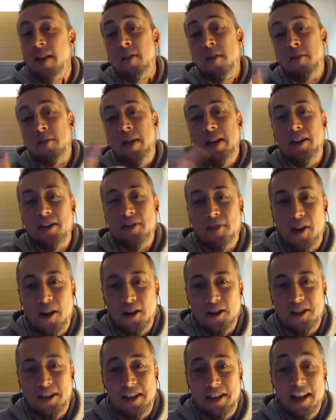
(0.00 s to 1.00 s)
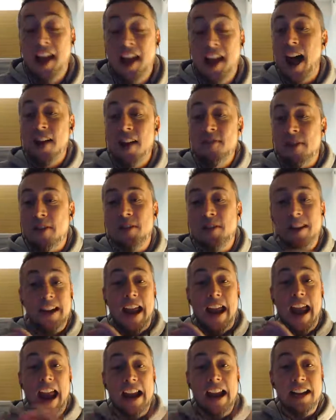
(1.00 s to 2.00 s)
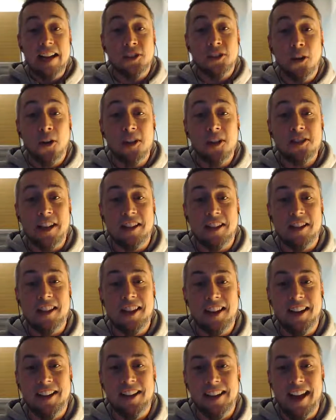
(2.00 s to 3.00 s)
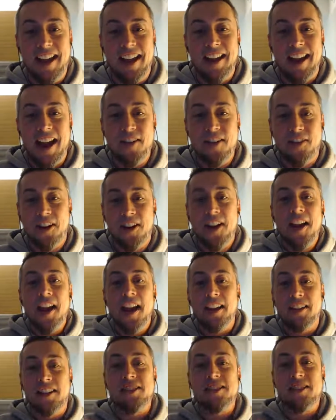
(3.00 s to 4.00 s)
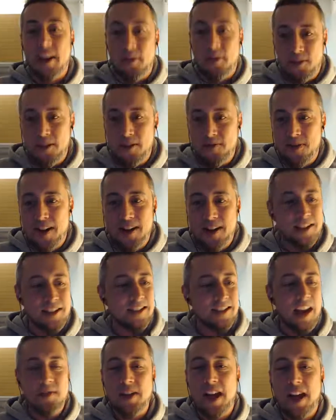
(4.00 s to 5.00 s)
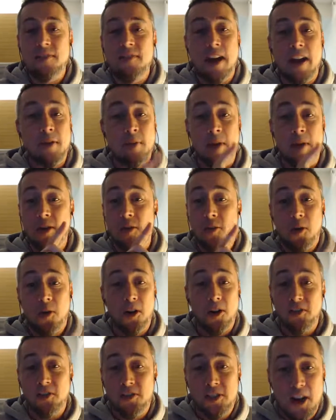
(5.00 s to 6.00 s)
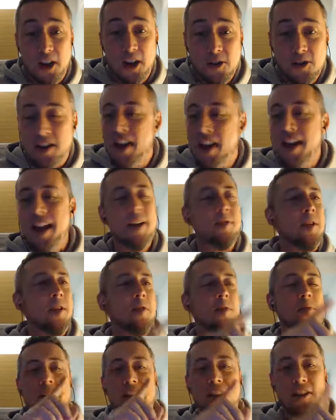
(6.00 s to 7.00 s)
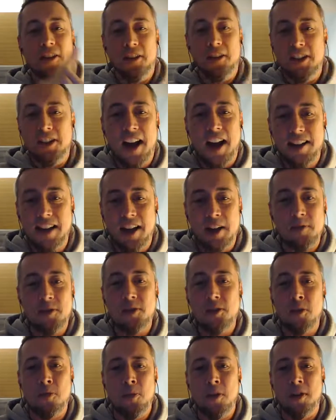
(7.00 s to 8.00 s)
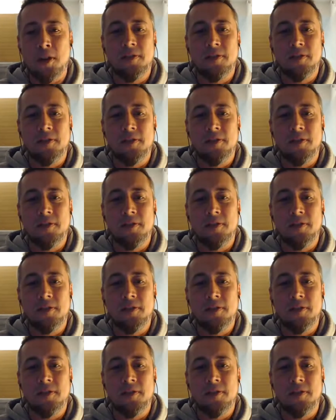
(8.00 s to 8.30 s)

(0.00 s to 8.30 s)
never been to the varsity. I've never done any touristy thing in Atlanta ever, except for the Falcons games. I've never been to World of Coke. I've never been to their goddamn stupid.